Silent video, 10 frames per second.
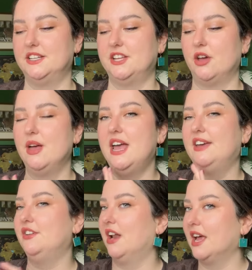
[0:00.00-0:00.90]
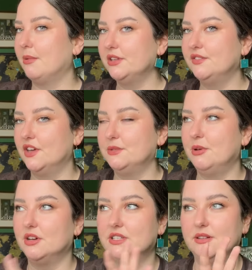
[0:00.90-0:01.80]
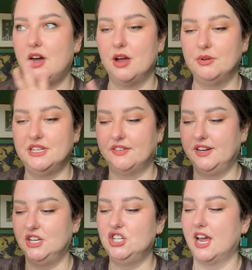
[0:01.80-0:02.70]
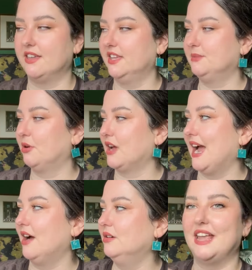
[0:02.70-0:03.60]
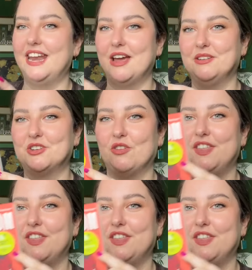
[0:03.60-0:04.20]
So if you like both of those books, I would definitely check this book out. And now it's got